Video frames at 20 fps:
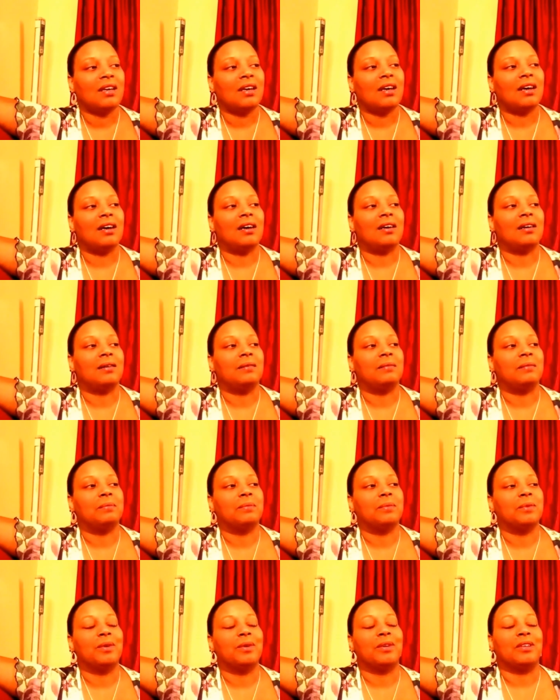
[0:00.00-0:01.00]
um,
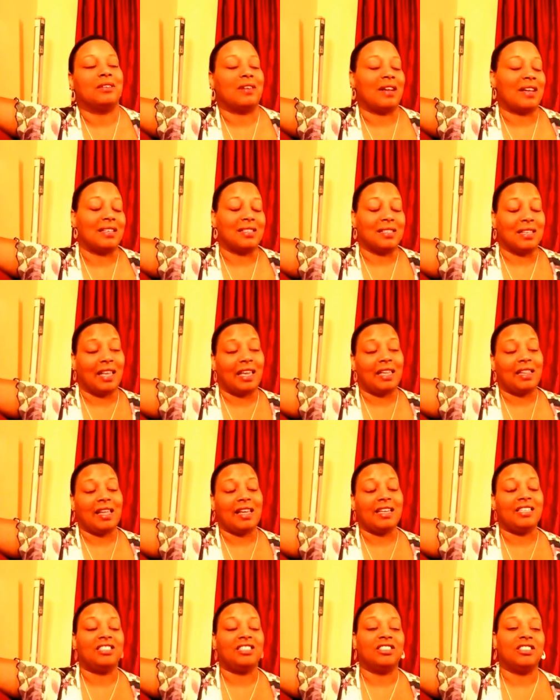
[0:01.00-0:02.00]
or I guess late
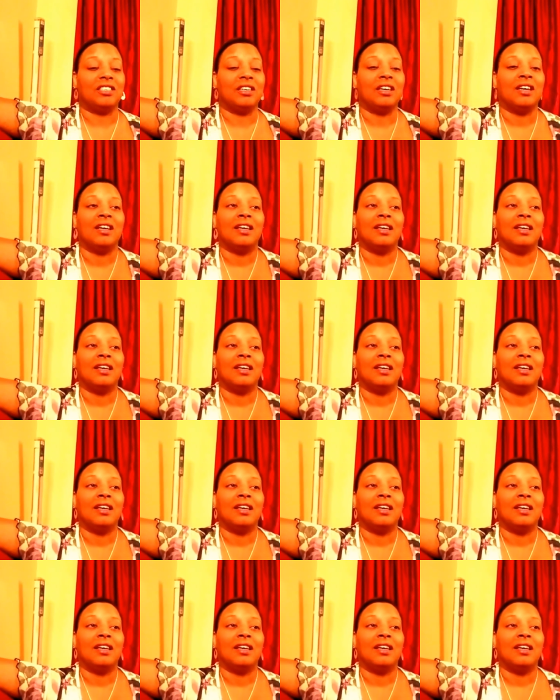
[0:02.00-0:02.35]
last year.